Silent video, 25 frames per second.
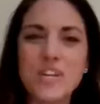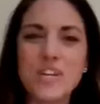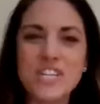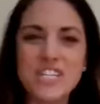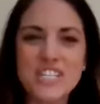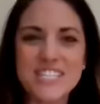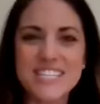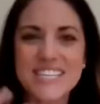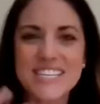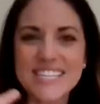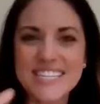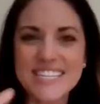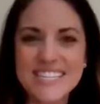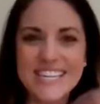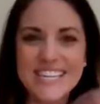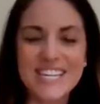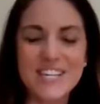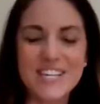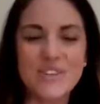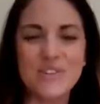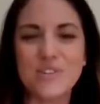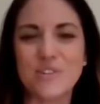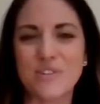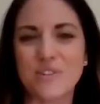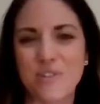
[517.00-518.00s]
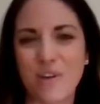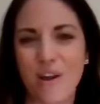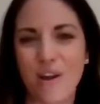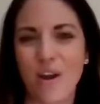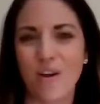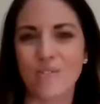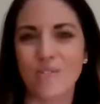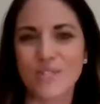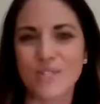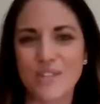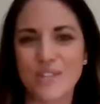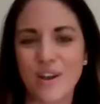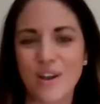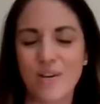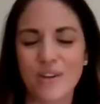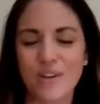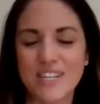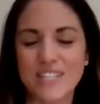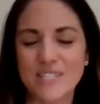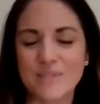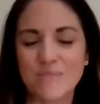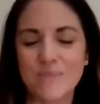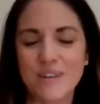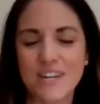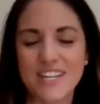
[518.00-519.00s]
just continue to grow. So
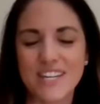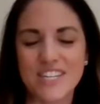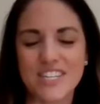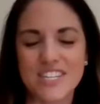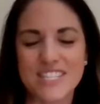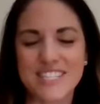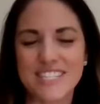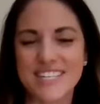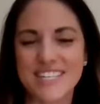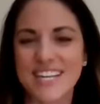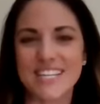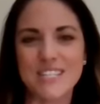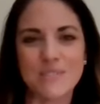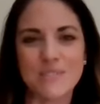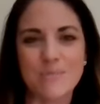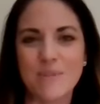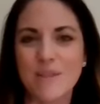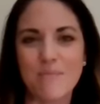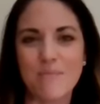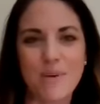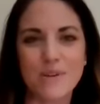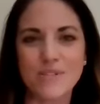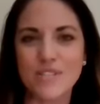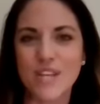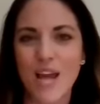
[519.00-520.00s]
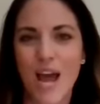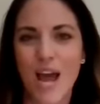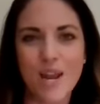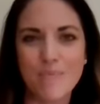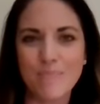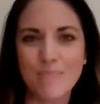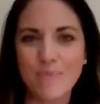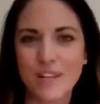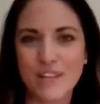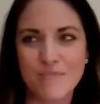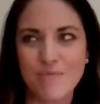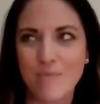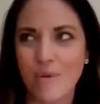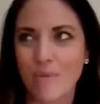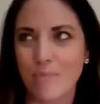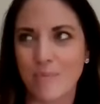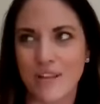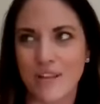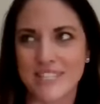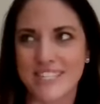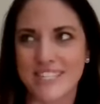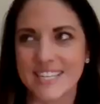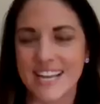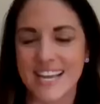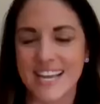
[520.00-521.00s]
it's been the most unbelievable
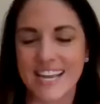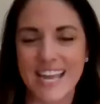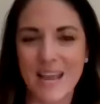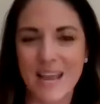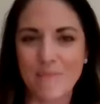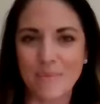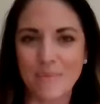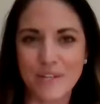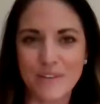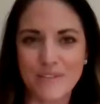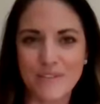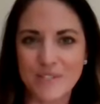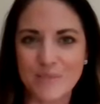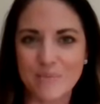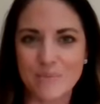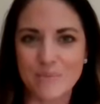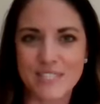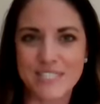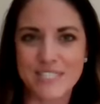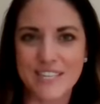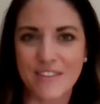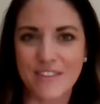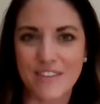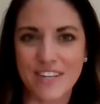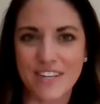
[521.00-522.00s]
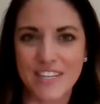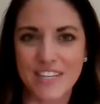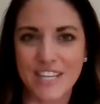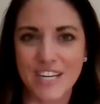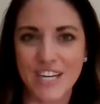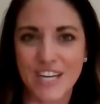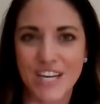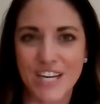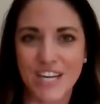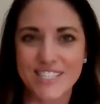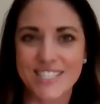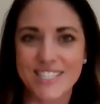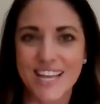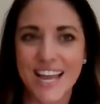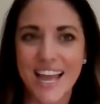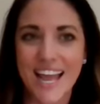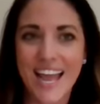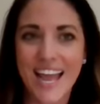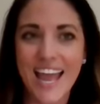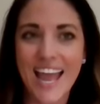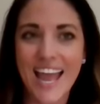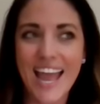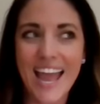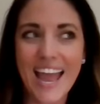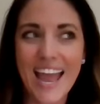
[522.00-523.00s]
blessing. I can't believe it's been 7 years.
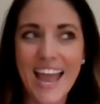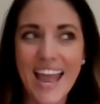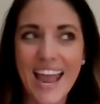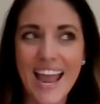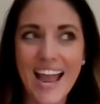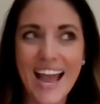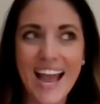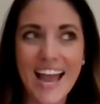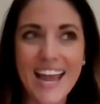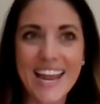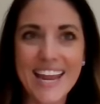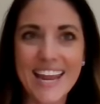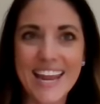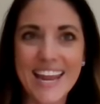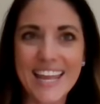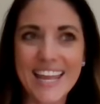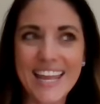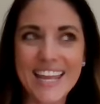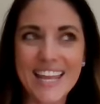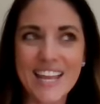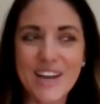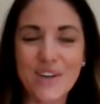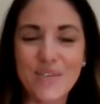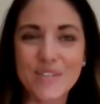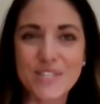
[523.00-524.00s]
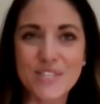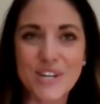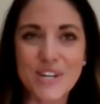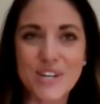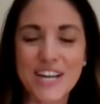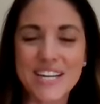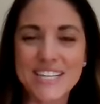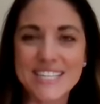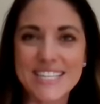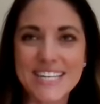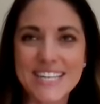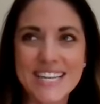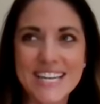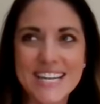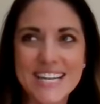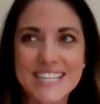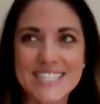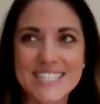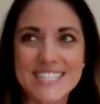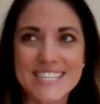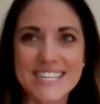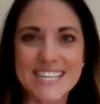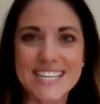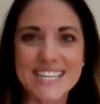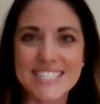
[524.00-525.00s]
And what's crazy
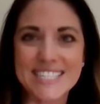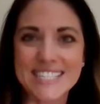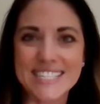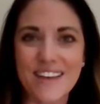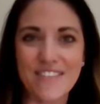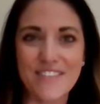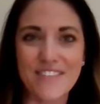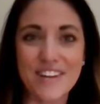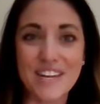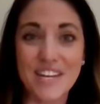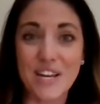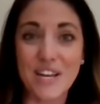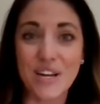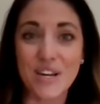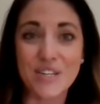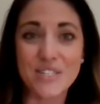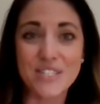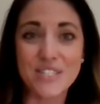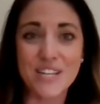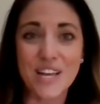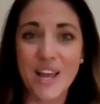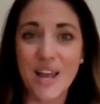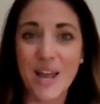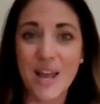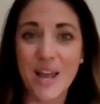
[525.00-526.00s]
is in 7 years,